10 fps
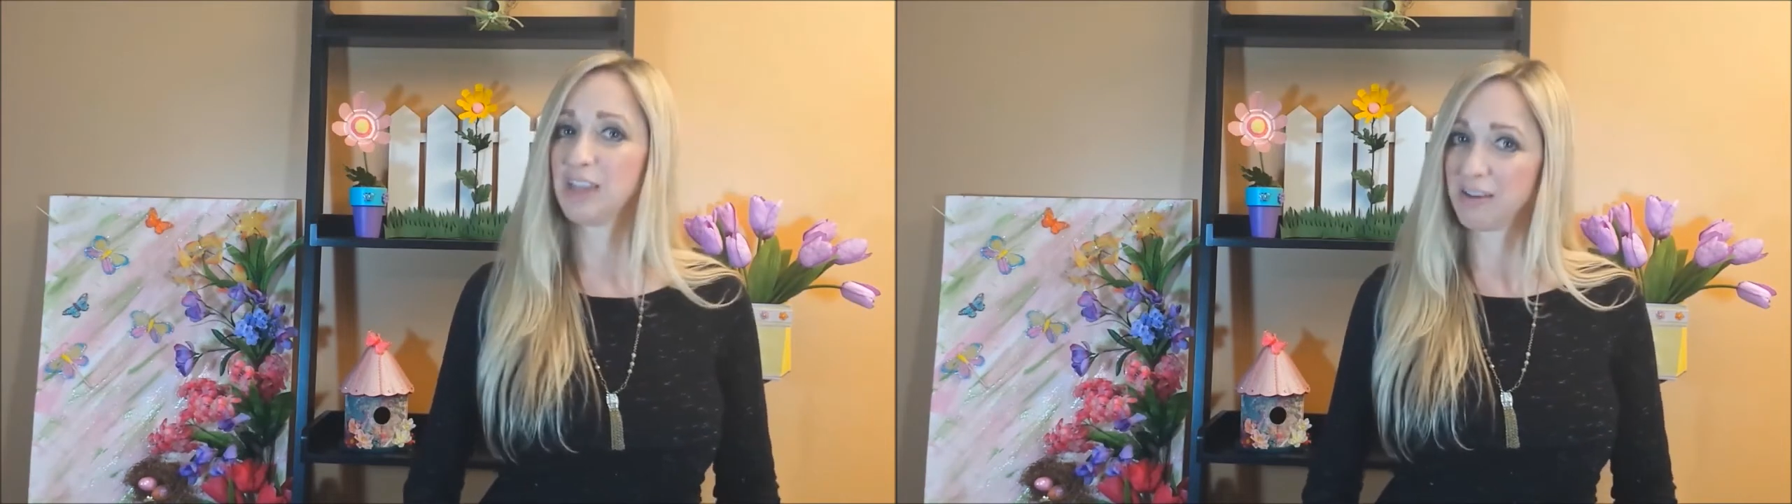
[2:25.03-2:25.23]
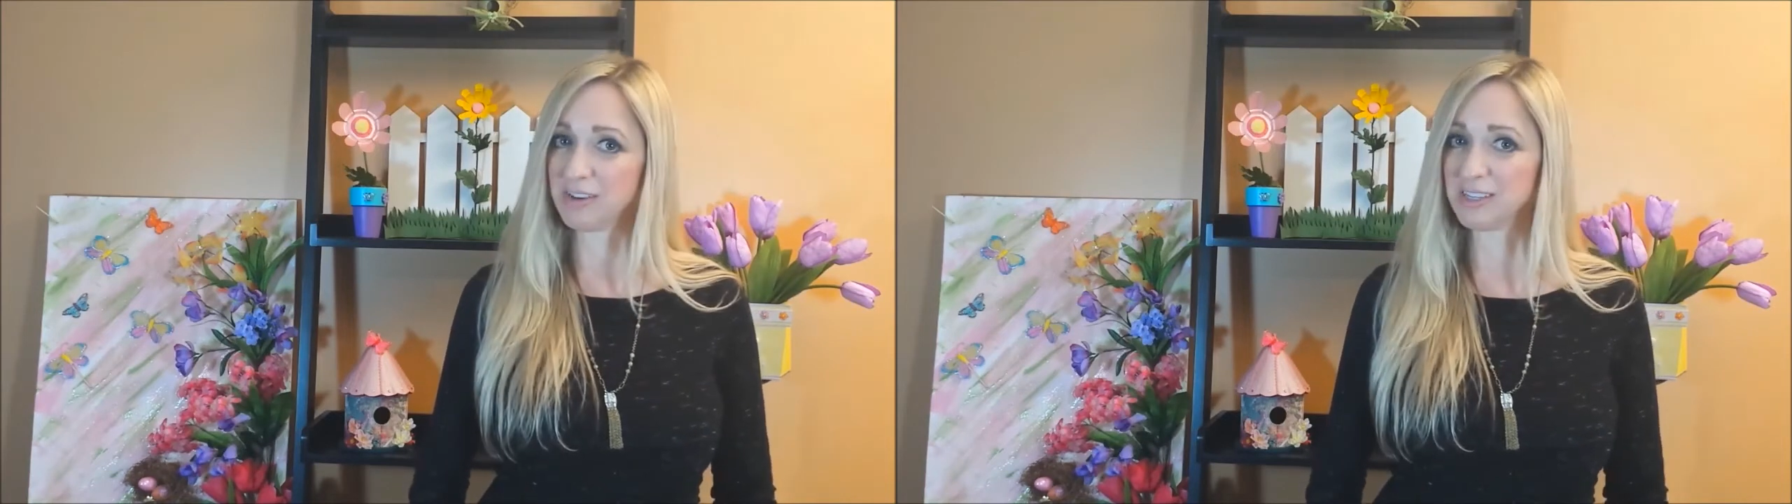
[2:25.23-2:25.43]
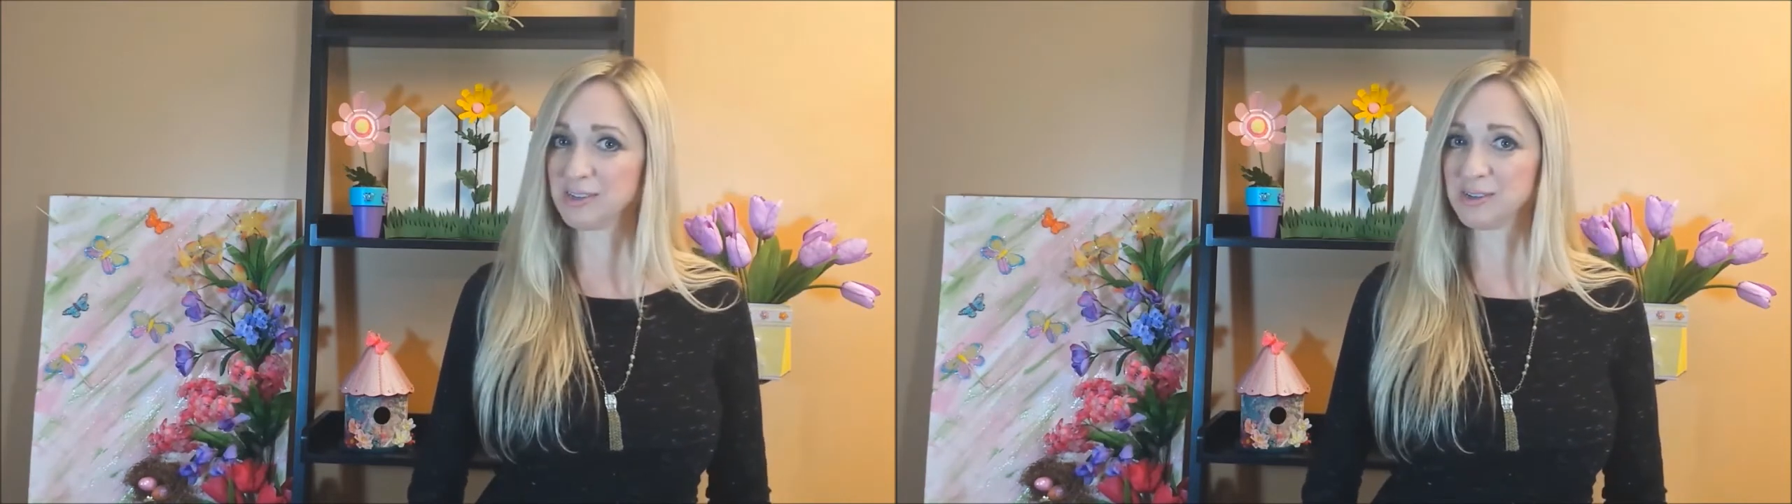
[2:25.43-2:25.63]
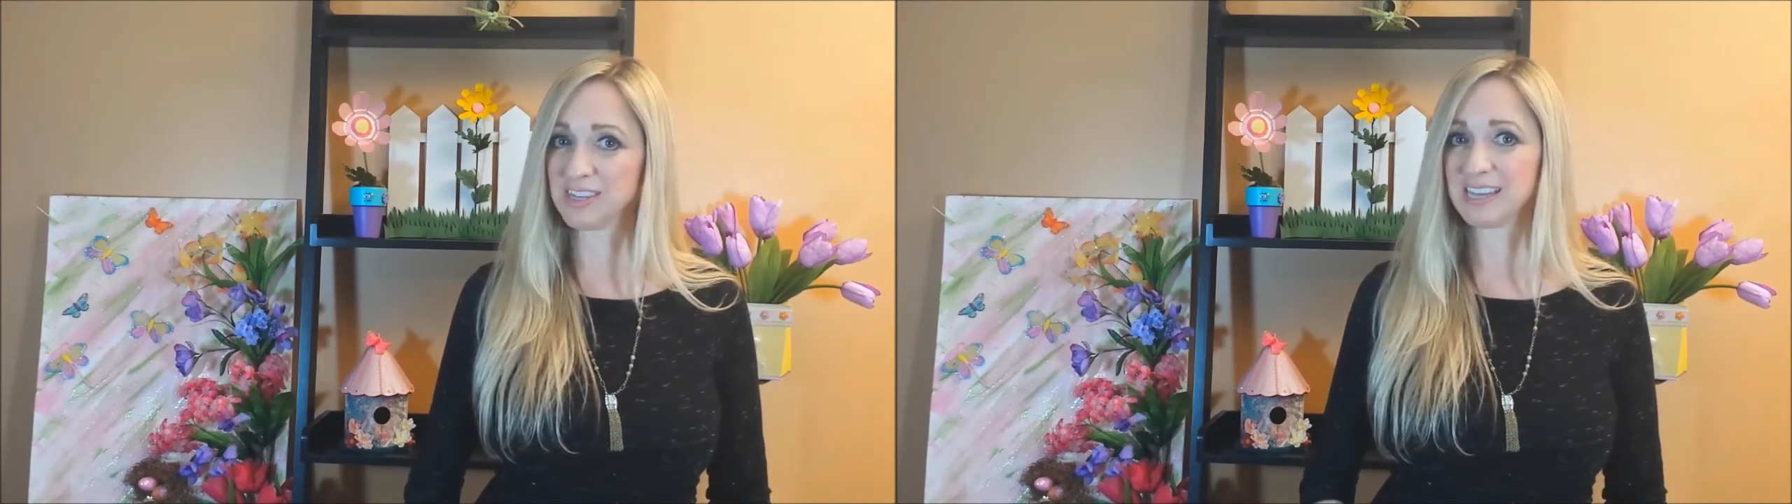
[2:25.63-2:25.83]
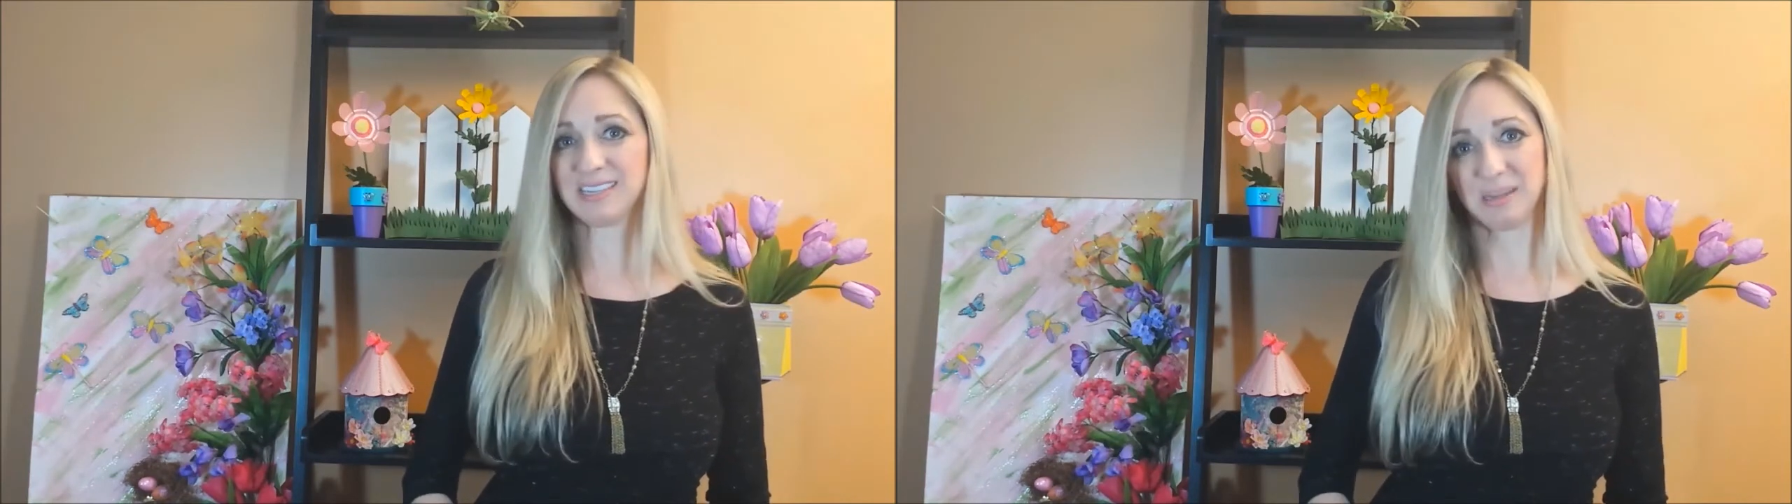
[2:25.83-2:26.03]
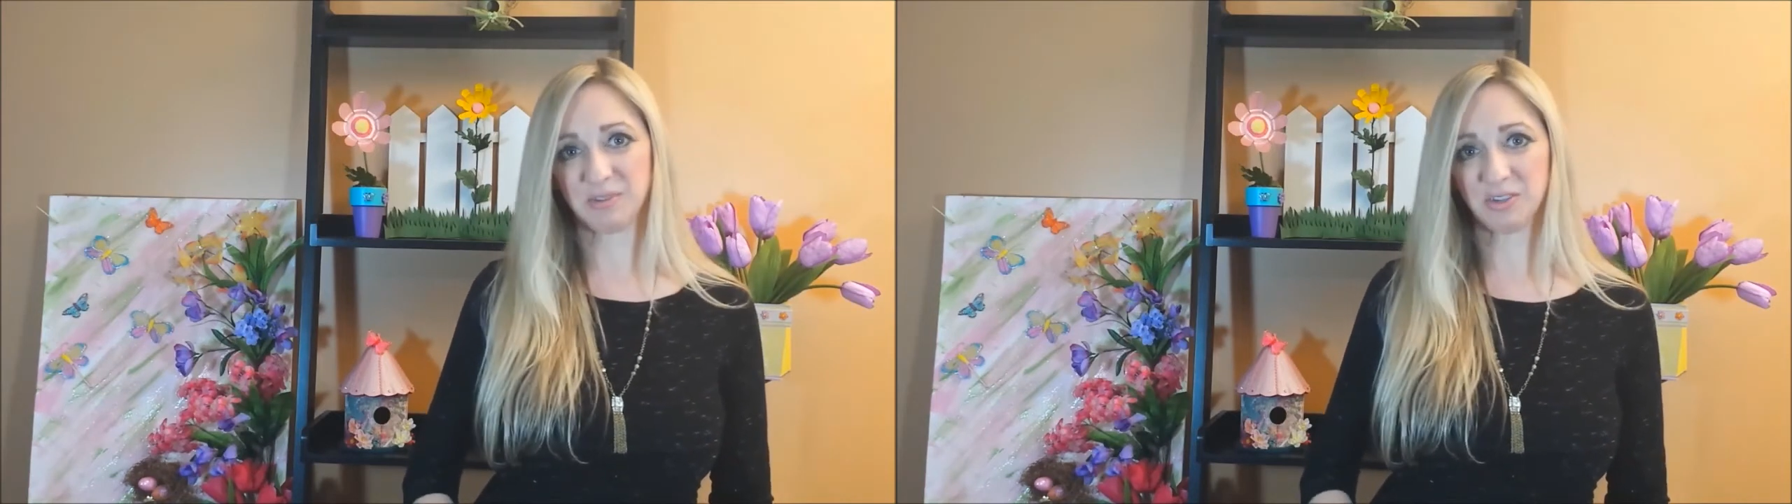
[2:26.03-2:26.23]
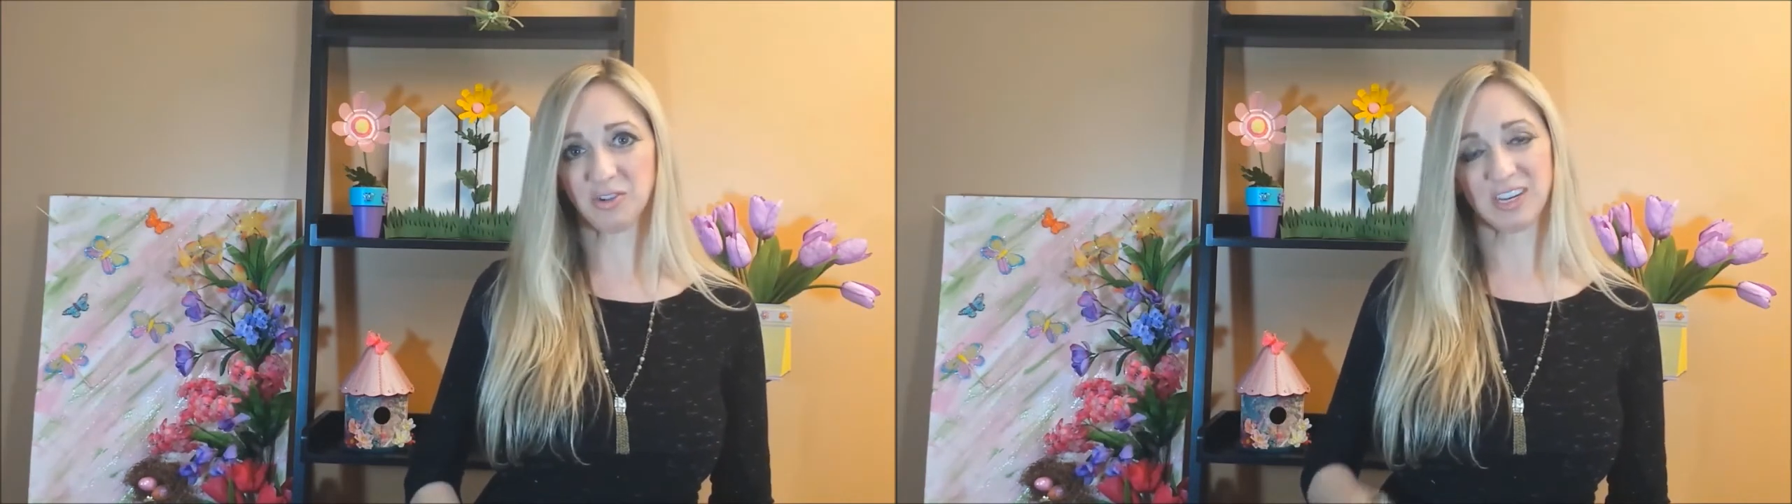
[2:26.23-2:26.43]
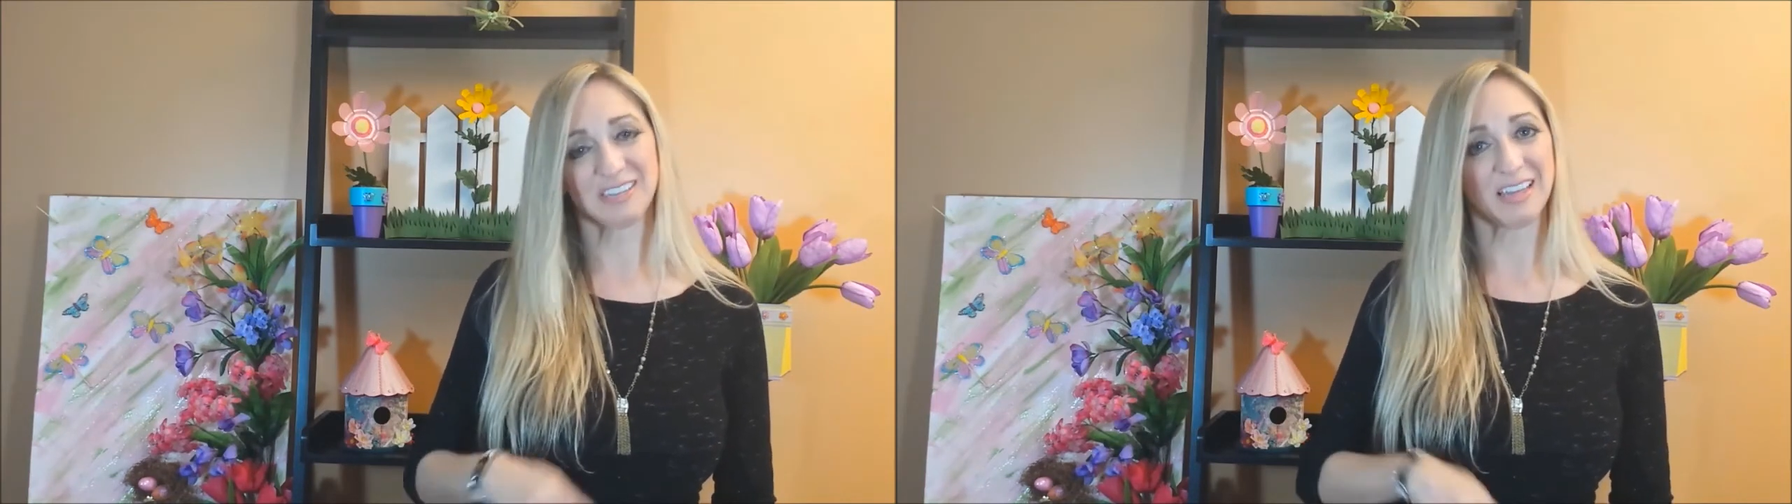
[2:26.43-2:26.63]
Every Tuesday, tips and
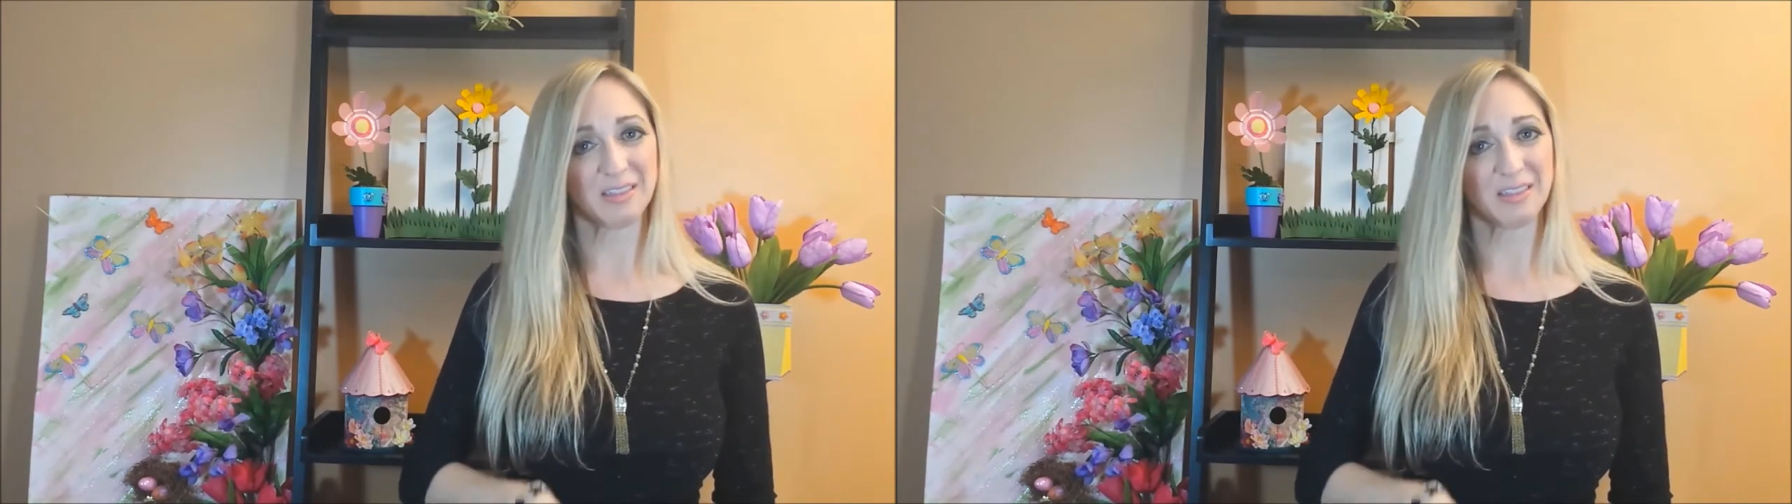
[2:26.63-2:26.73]
tricks